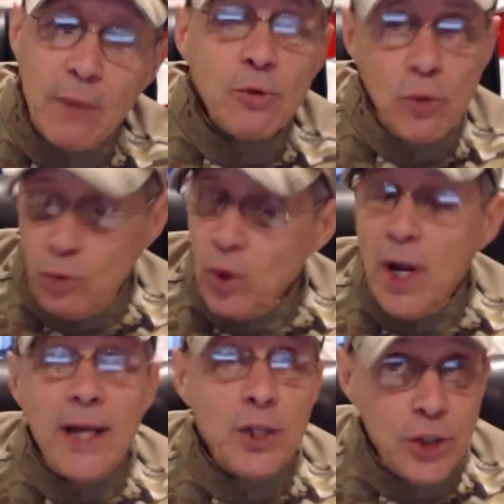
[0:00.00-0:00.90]
with
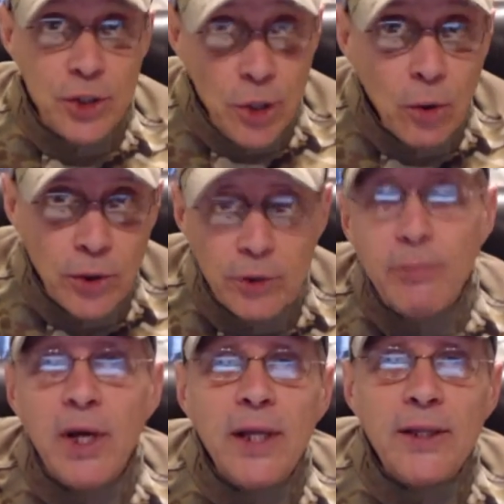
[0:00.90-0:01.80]
what I just showed
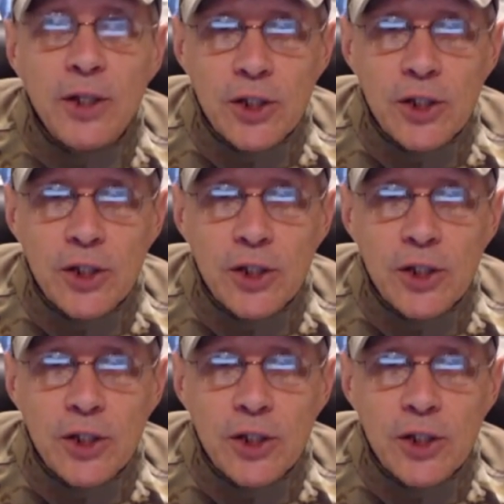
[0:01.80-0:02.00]
you, but